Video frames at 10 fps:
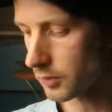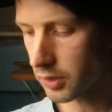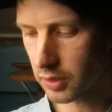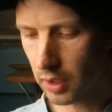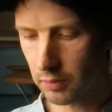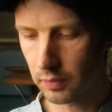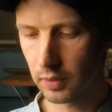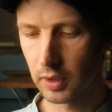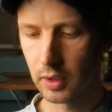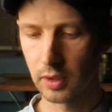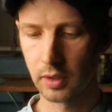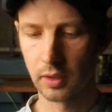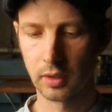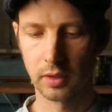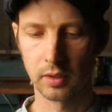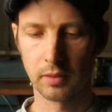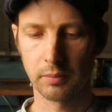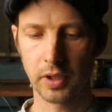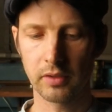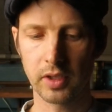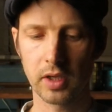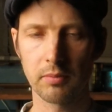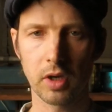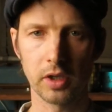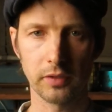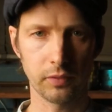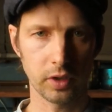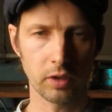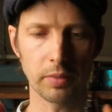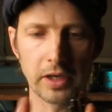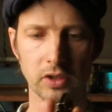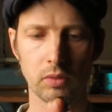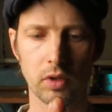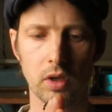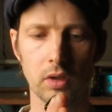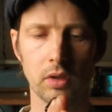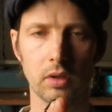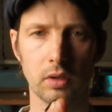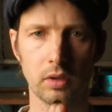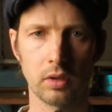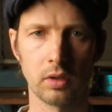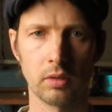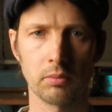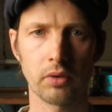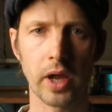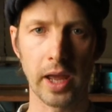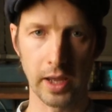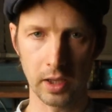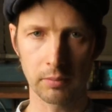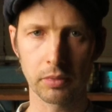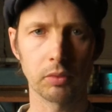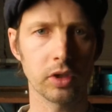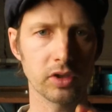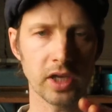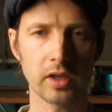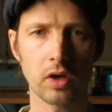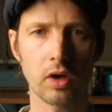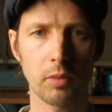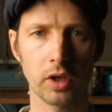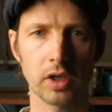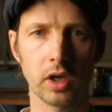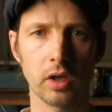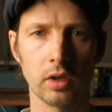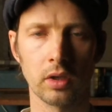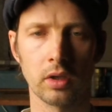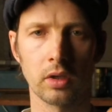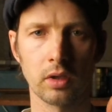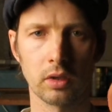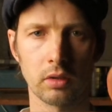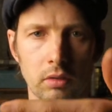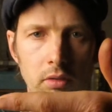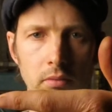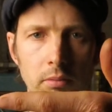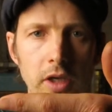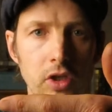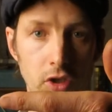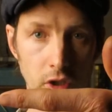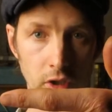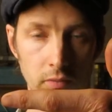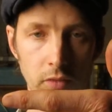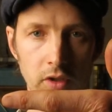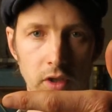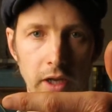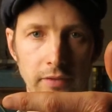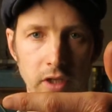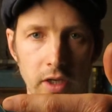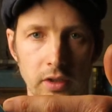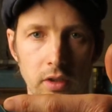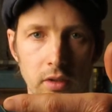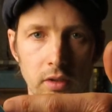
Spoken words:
So bearing that in mind, if we go back to our prayer, but we're going to take the harmonica, make a gun with your left hand,